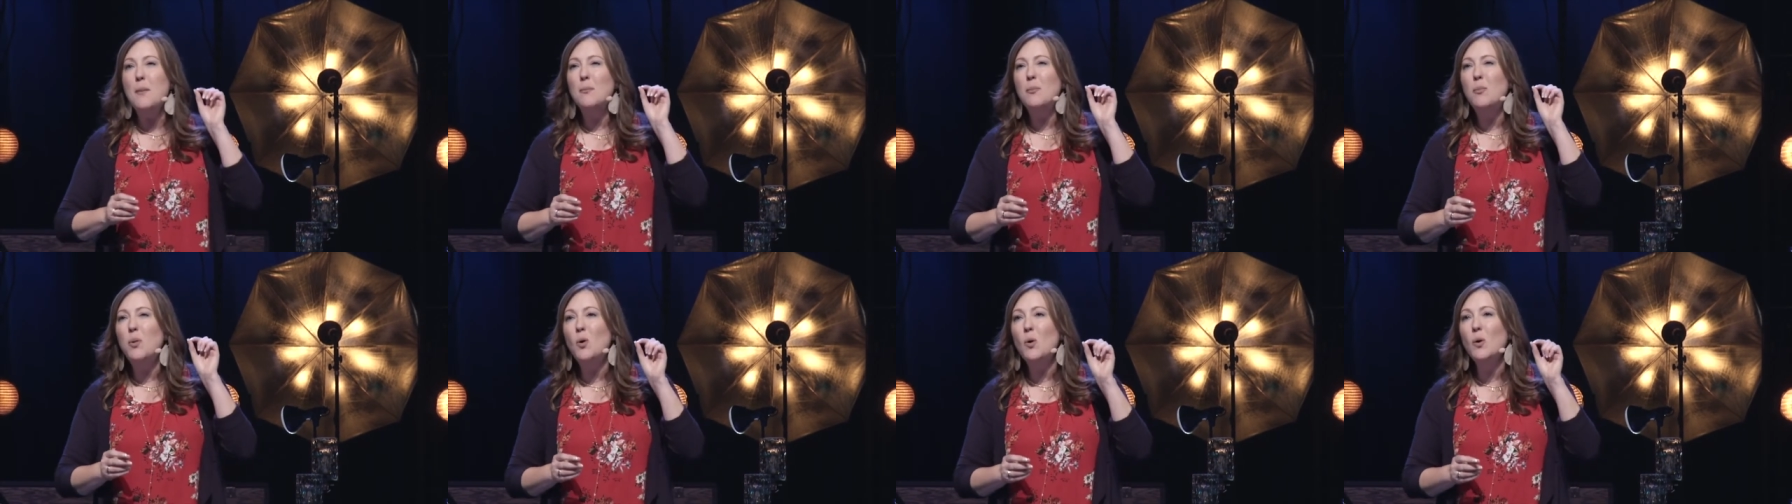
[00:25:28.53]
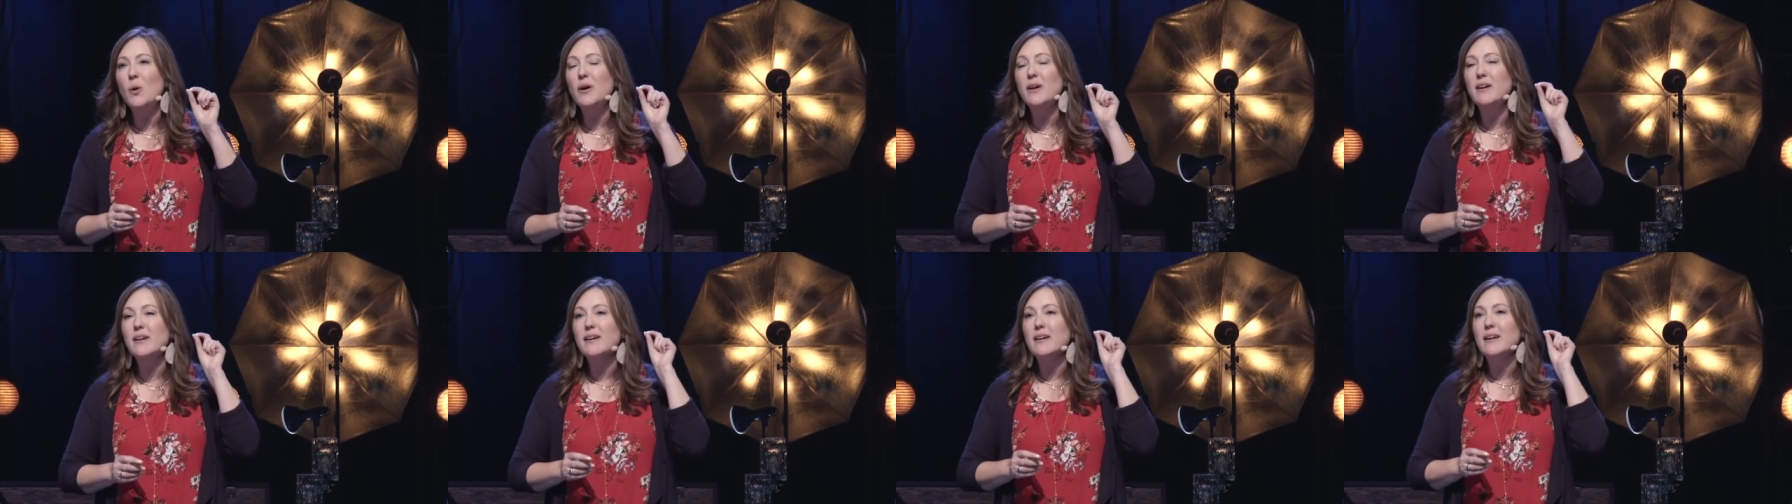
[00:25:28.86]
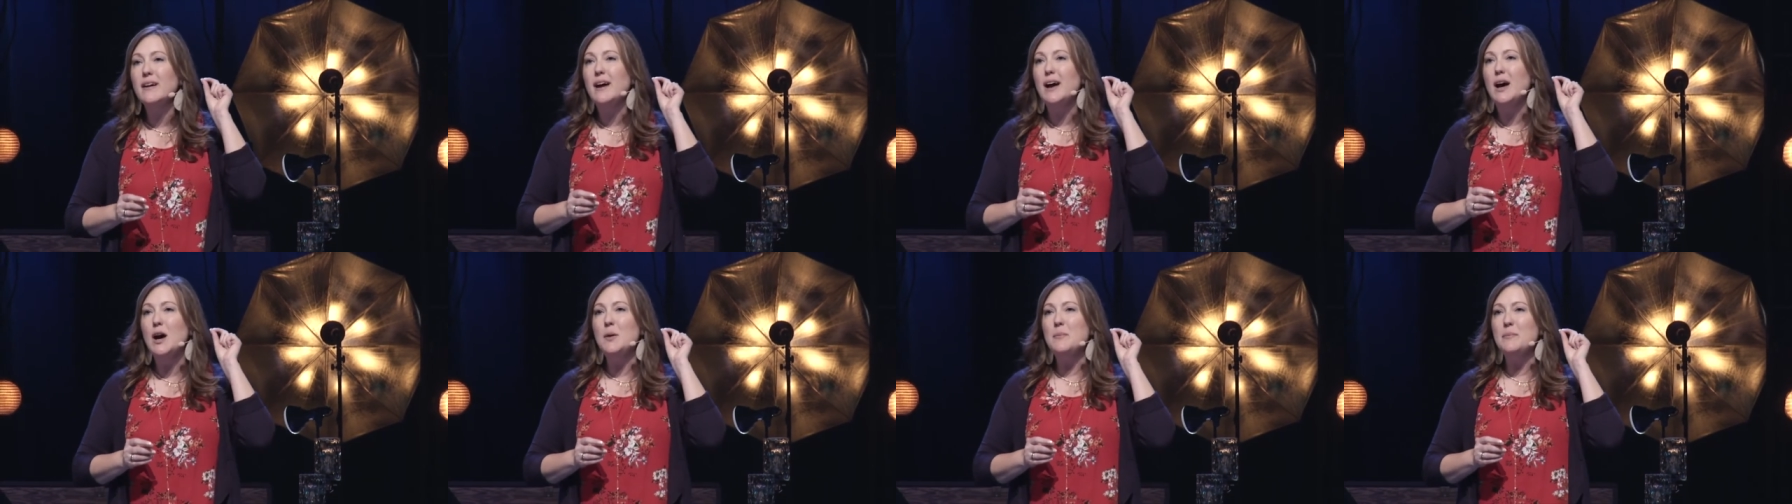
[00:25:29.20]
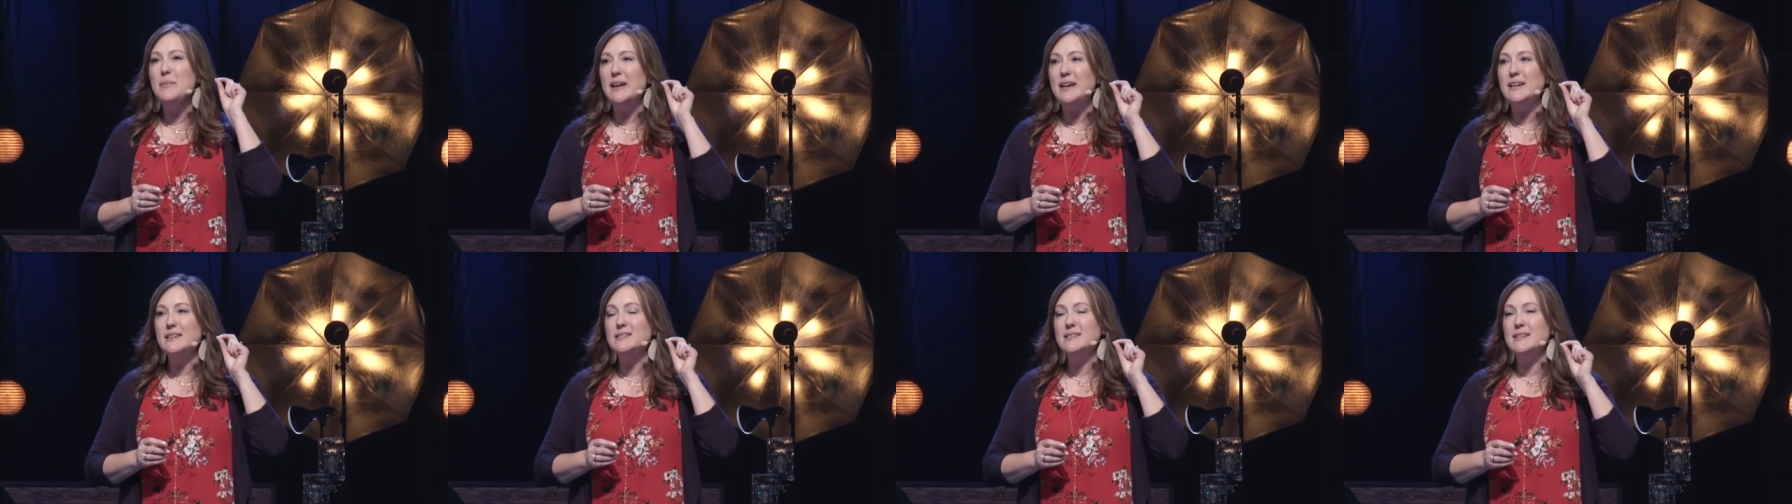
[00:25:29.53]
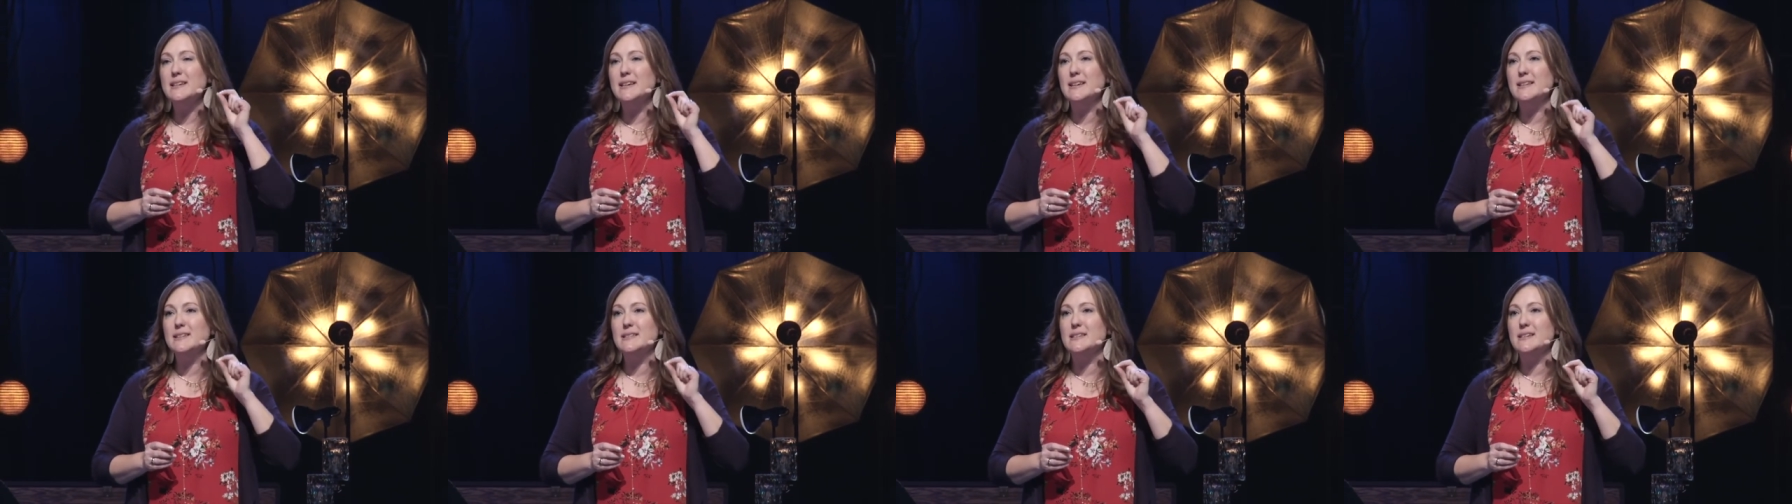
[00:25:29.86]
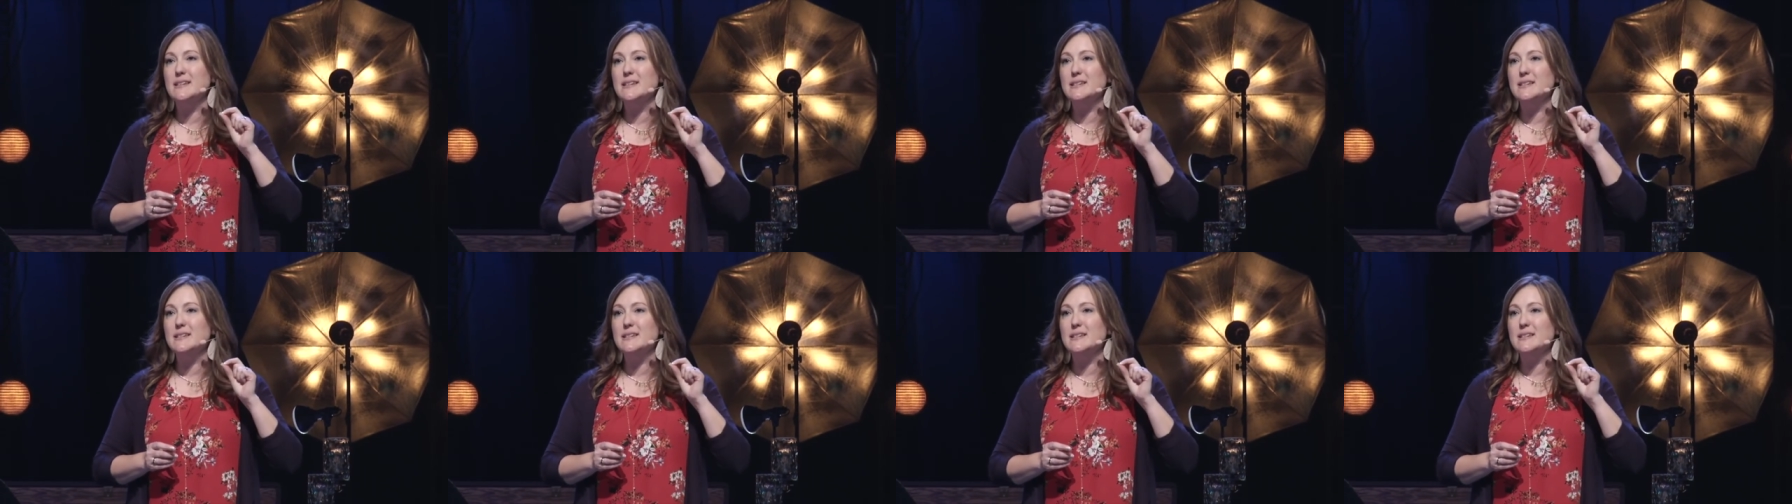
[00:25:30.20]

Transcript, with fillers: more amazing is